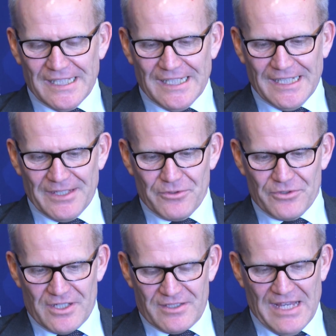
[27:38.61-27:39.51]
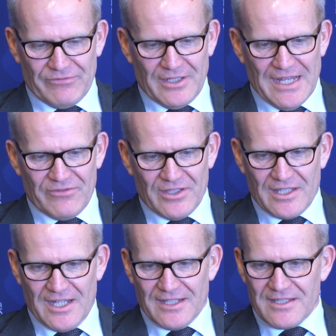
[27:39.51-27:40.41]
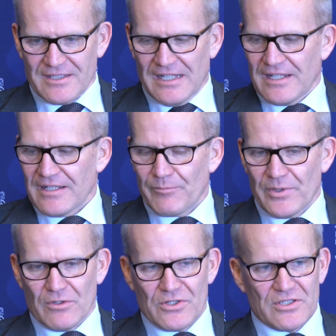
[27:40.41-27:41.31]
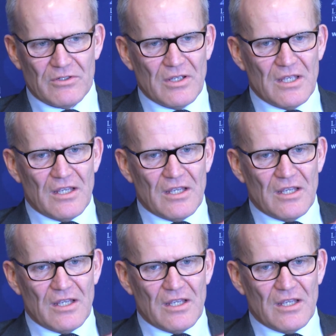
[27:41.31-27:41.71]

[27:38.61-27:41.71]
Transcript: Uh, you just have to have the guts, and but also